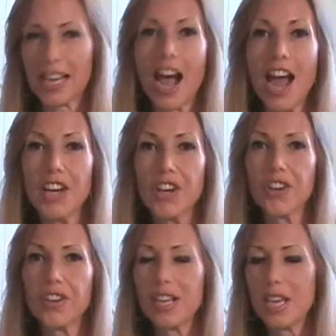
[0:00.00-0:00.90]
like
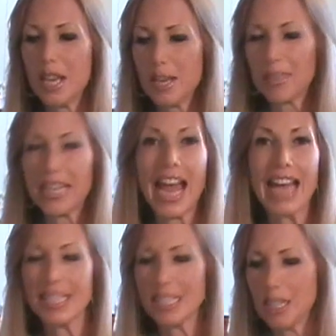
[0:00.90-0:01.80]
iron,
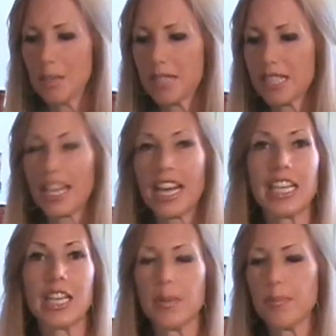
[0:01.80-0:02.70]
potassium,
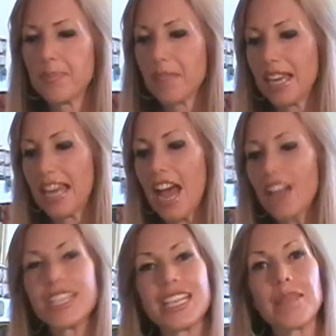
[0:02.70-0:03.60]
selenium, and
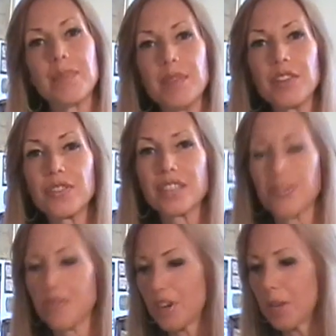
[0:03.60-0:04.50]
calcium, minerals that
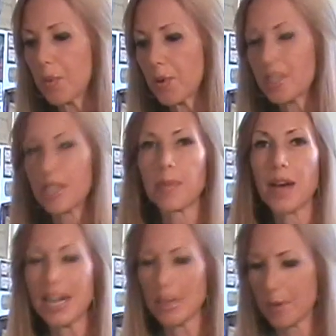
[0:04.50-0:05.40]
are very important to the
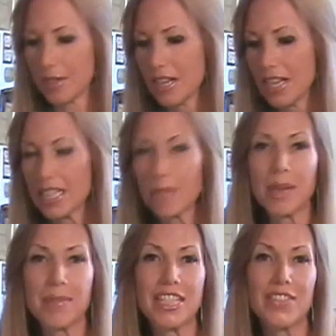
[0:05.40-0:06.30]
body, but
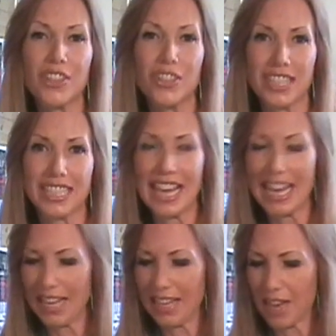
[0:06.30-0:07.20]
sometimes difficult to
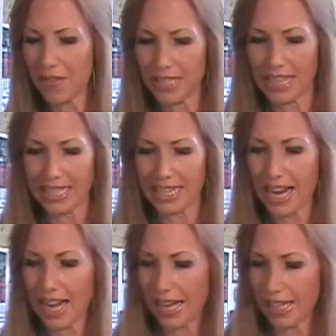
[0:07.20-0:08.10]
get in the everyday
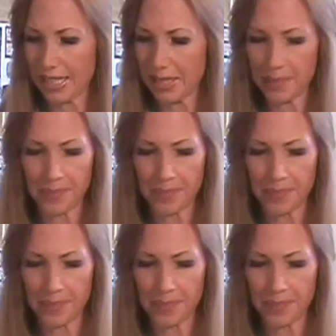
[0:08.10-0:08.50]
diet.